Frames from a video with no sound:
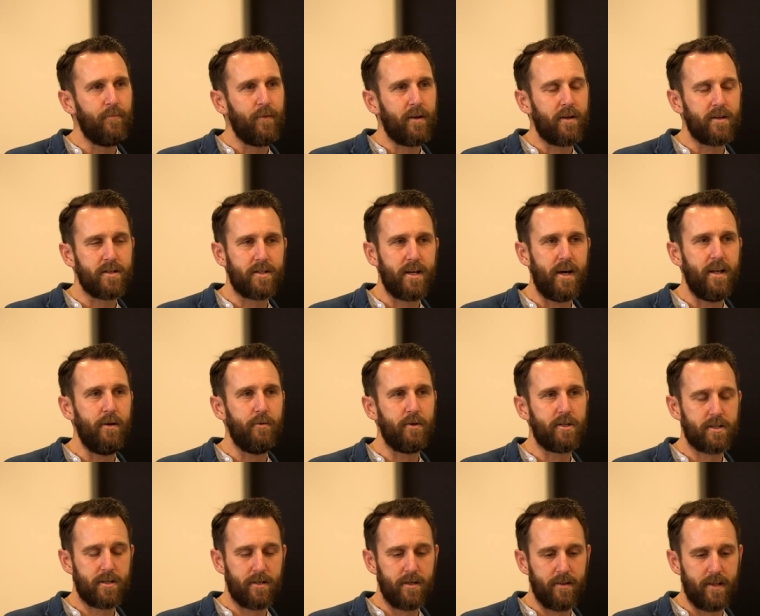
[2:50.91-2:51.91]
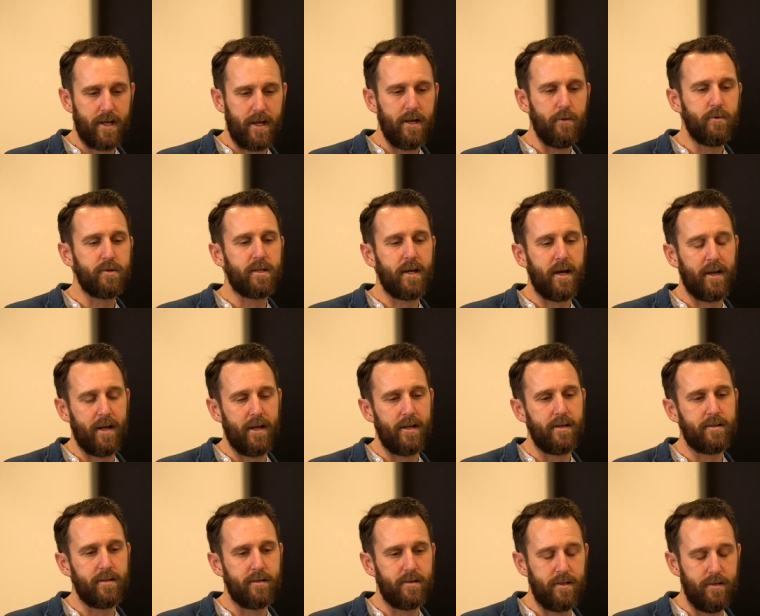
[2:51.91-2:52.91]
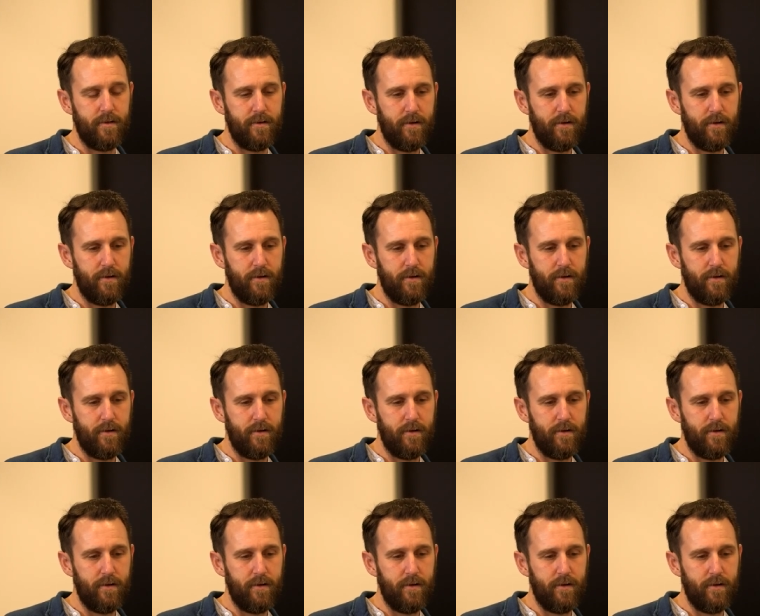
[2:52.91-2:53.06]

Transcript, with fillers: because then he would then he was getting into